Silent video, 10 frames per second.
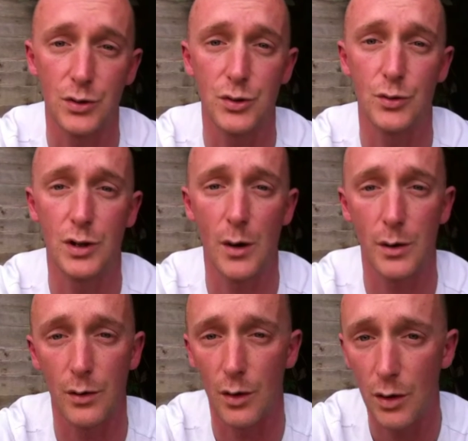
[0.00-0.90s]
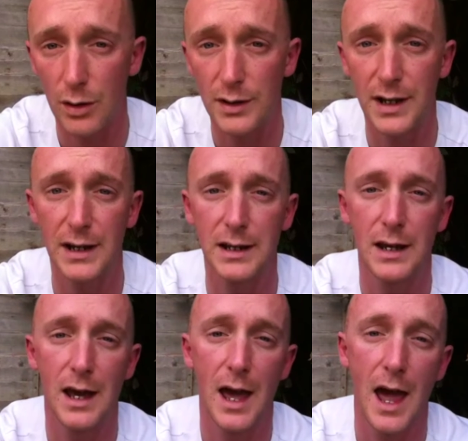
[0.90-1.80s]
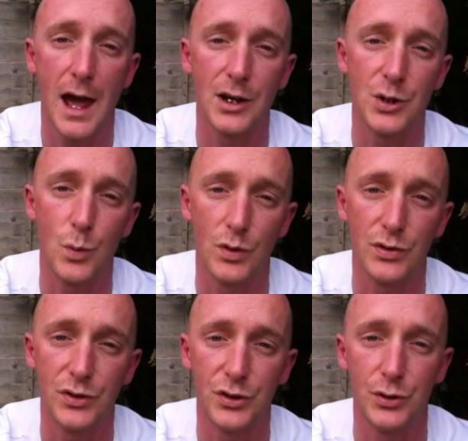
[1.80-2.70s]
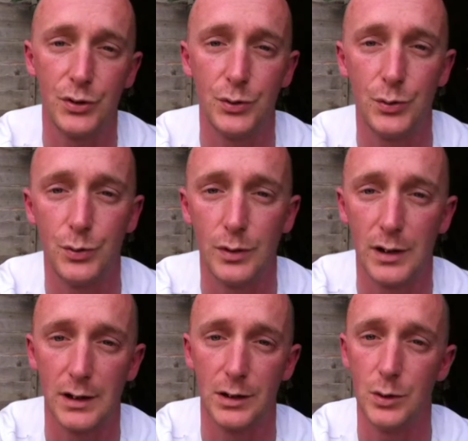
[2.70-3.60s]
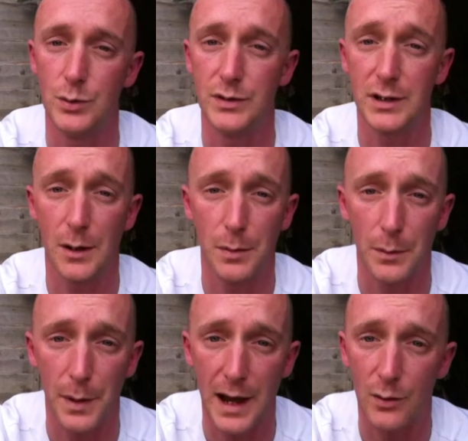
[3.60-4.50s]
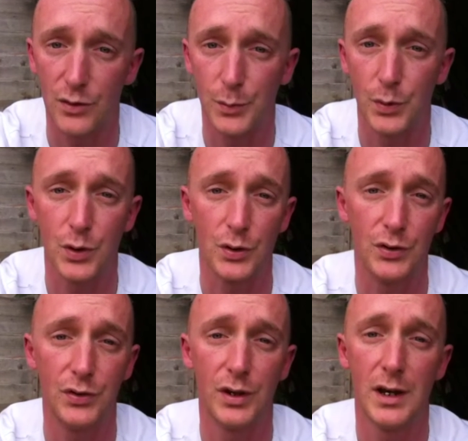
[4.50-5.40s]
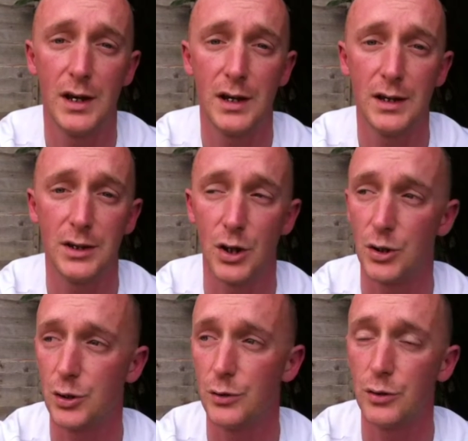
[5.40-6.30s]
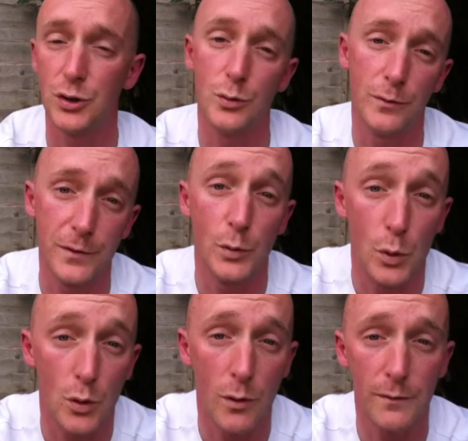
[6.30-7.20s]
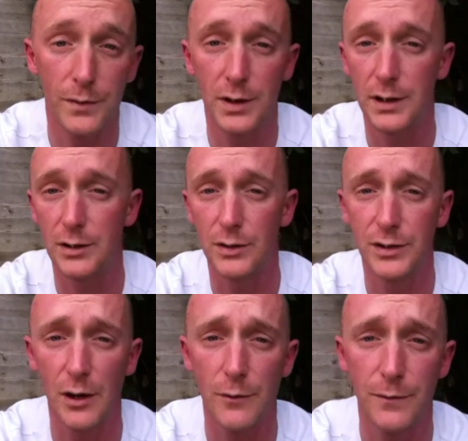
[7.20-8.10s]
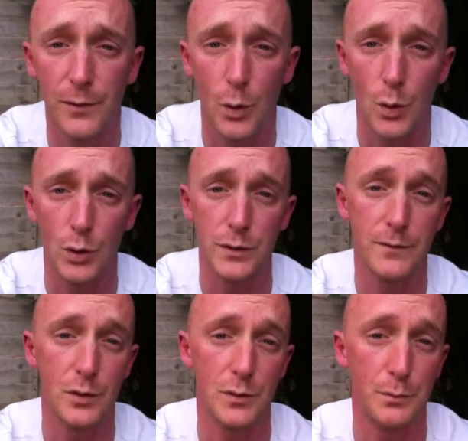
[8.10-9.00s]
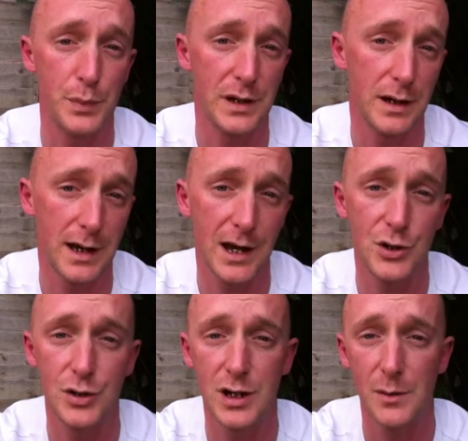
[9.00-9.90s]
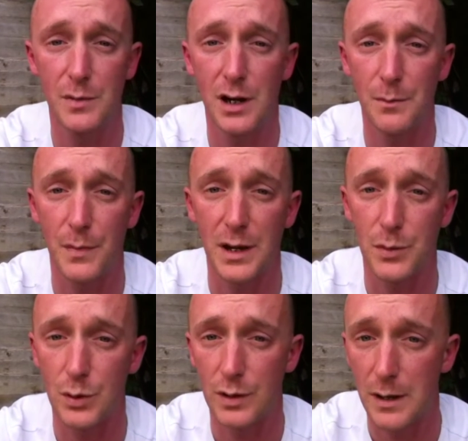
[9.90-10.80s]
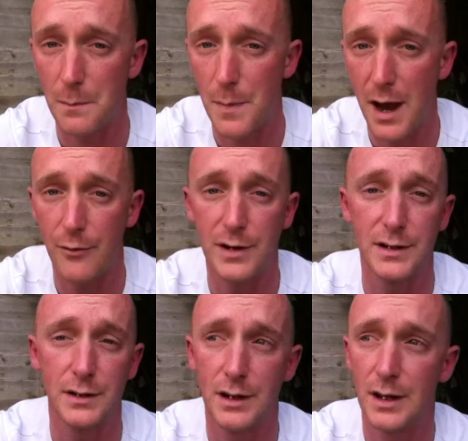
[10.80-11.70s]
you're going on holiday and you want to lose a couple of pounds because you will feel more confident in yourself, or you've got a big occasion coming up. Maybe you're getting married,